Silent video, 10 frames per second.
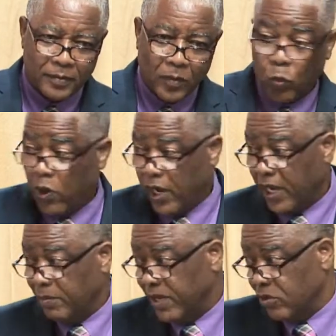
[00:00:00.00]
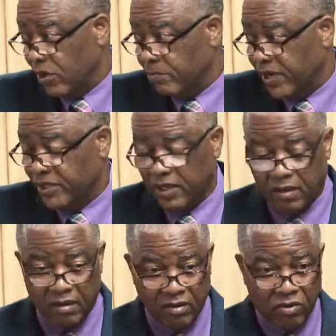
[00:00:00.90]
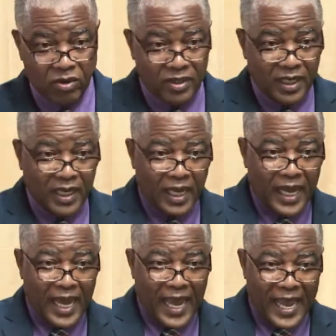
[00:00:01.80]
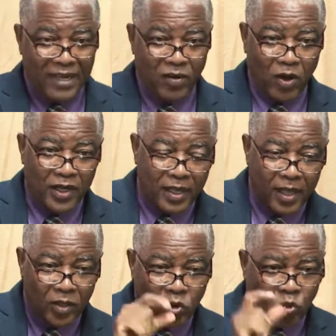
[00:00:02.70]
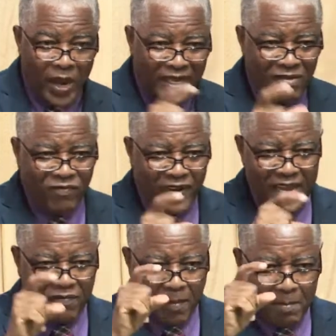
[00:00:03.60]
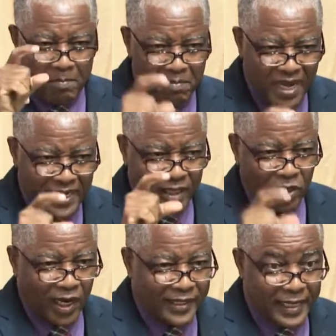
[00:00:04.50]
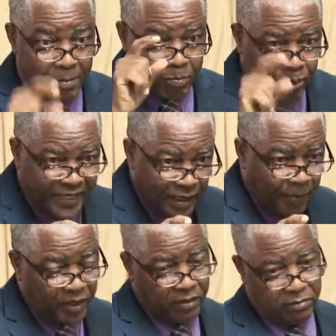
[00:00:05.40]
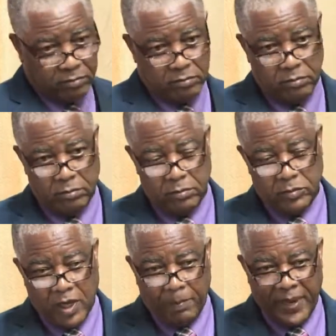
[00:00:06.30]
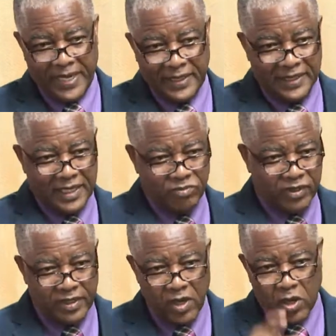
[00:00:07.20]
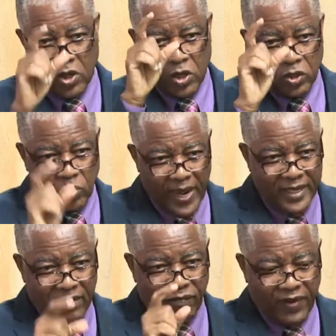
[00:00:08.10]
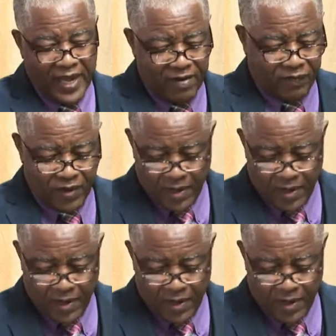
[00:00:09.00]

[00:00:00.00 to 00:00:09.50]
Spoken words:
One company in Bridgetown alone had $25 million in principal, not penalties and interest, $25